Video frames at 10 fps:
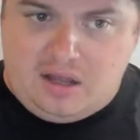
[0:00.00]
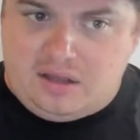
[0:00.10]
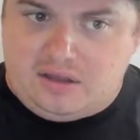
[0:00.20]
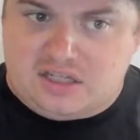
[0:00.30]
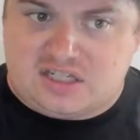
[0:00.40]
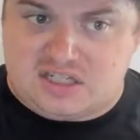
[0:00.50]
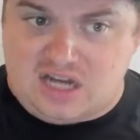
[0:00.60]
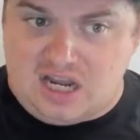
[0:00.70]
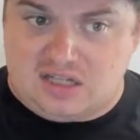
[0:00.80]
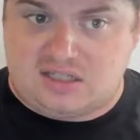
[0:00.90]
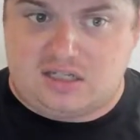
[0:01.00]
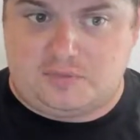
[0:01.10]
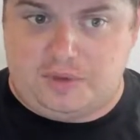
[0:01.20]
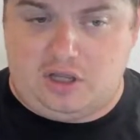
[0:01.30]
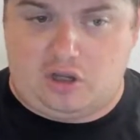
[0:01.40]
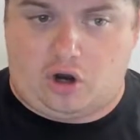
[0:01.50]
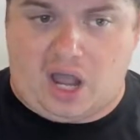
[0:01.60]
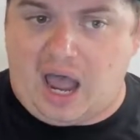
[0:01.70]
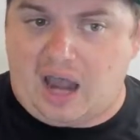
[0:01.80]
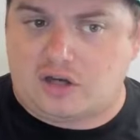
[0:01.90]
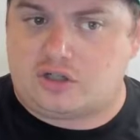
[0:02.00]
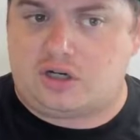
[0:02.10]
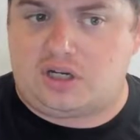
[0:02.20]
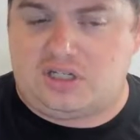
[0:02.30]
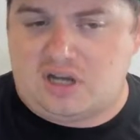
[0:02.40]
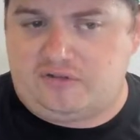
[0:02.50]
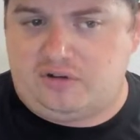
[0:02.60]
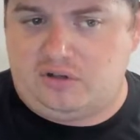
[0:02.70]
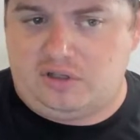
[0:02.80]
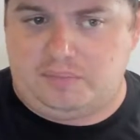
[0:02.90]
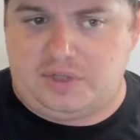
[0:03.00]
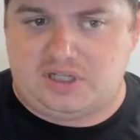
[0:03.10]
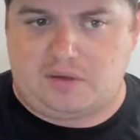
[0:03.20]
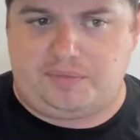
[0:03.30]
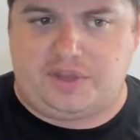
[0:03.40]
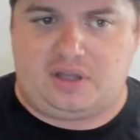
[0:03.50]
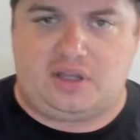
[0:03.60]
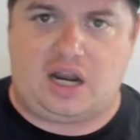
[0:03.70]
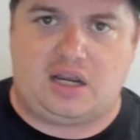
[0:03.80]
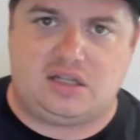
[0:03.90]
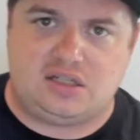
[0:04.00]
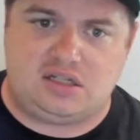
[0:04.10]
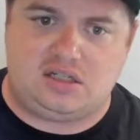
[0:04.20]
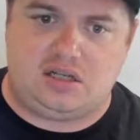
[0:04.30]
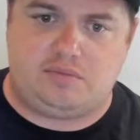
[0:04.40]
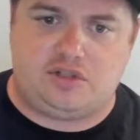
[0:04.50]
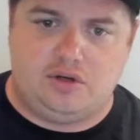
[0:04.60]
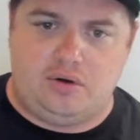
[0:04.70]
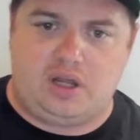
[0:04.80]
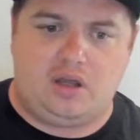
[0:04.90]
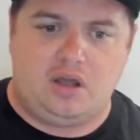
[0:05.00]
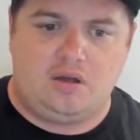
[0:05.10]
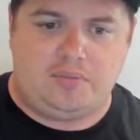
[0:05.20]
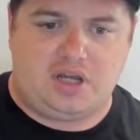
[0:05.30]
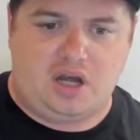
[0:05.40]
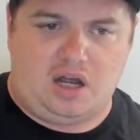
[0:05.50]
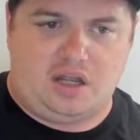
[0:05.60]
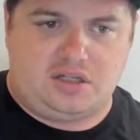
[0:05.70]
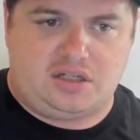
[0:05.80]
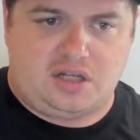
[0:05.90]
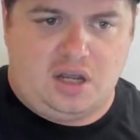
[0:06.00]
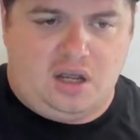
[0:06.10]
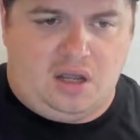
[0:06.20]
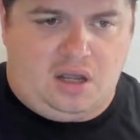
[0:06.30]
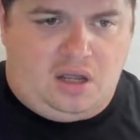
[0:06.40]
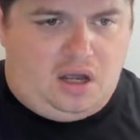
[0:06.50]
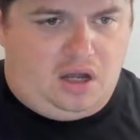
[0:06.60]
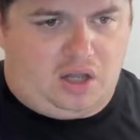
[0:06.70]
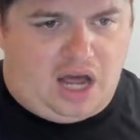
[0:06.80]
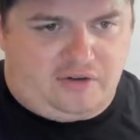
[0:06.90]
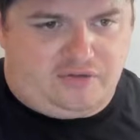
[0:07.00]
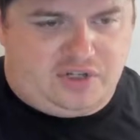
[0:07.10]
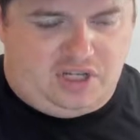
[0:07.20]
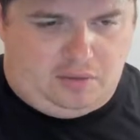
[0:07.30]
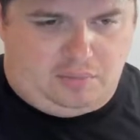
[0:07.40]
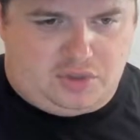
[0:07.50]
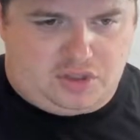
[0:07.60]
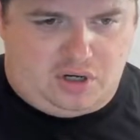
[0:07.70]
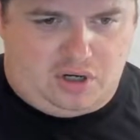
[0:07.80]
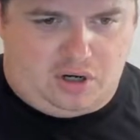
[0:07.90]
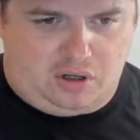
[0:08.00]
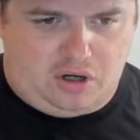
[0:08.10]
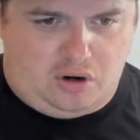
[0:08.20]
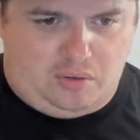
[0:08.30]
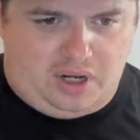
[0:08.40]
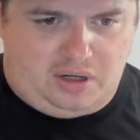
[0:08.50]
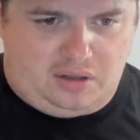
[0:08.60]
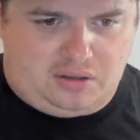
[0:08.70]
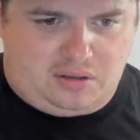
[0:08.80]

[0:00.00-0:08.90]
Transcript: the states as being your actor could definitely be something that I could see teams doing, because a lot of teams are going